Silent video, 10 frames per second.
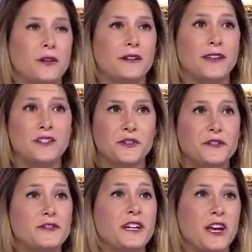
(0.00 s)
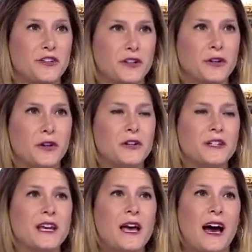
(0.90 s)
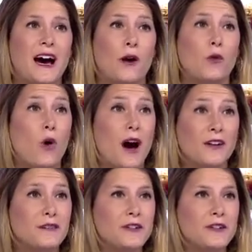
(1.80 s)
where desertification occurs, water